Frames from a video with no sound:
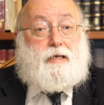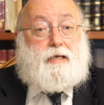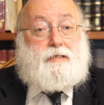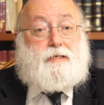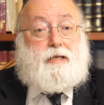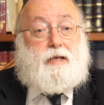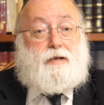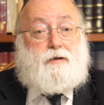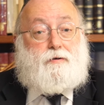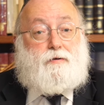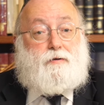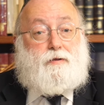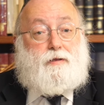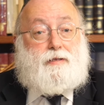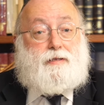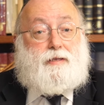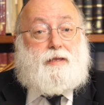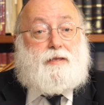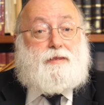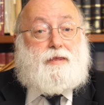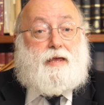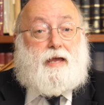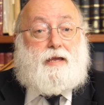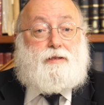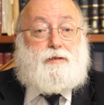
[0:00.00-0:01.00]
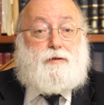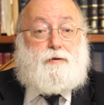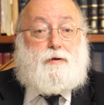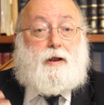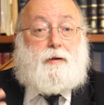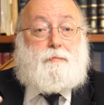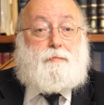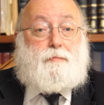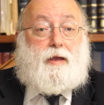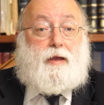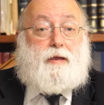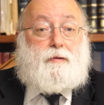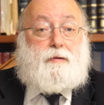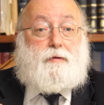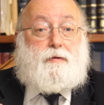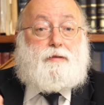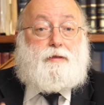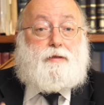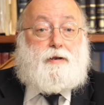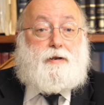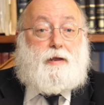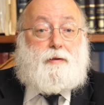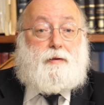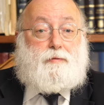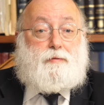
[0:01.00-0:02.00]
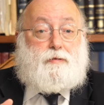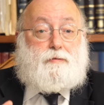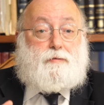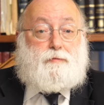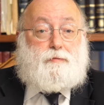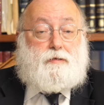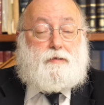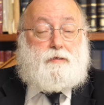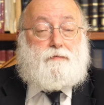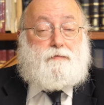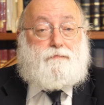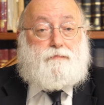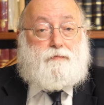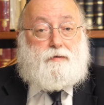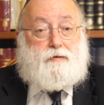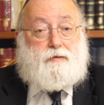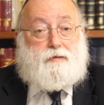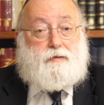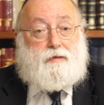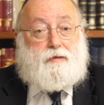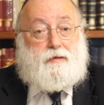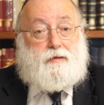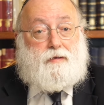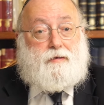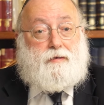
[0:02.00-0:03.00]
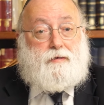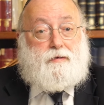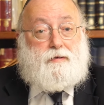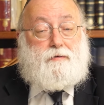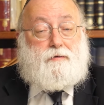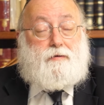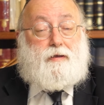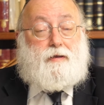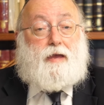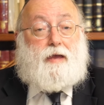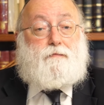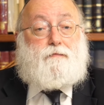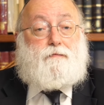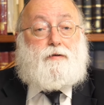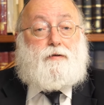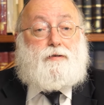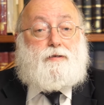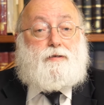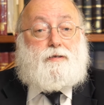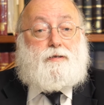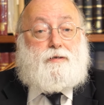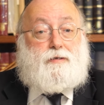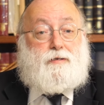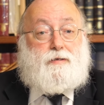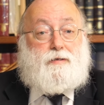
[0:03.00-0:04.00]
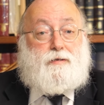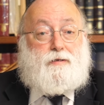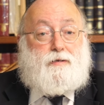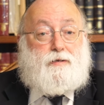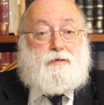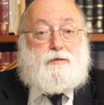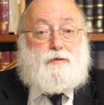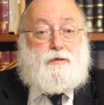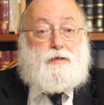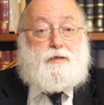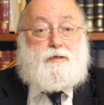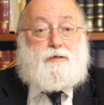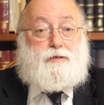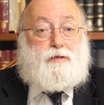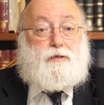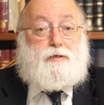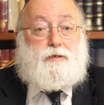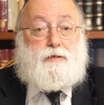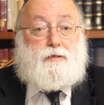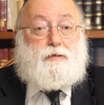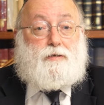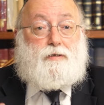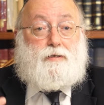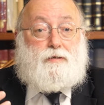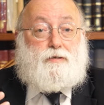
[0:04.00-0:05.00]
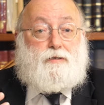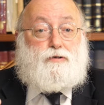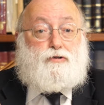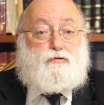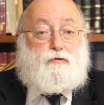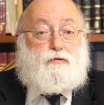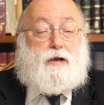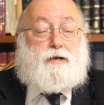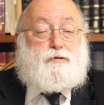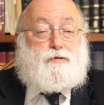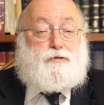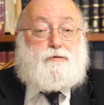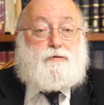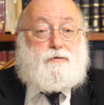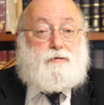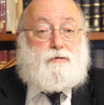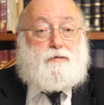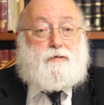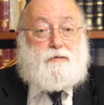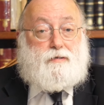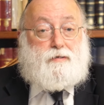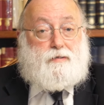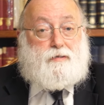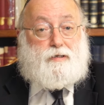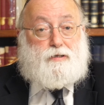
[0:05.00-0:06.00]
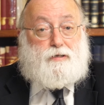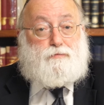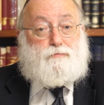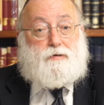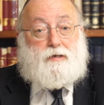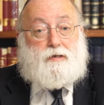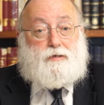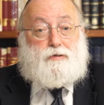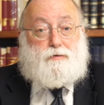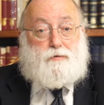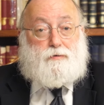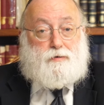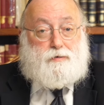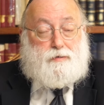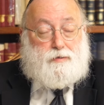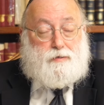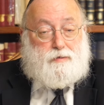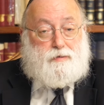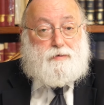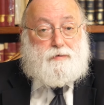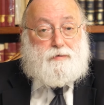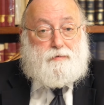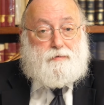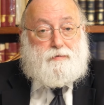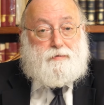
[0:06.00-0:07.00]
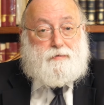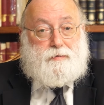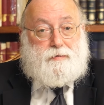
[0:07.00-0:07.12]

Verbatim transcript: I said earlier, to thank the Rabbeim and the Rebbe specifically gave us these treasures, these resources,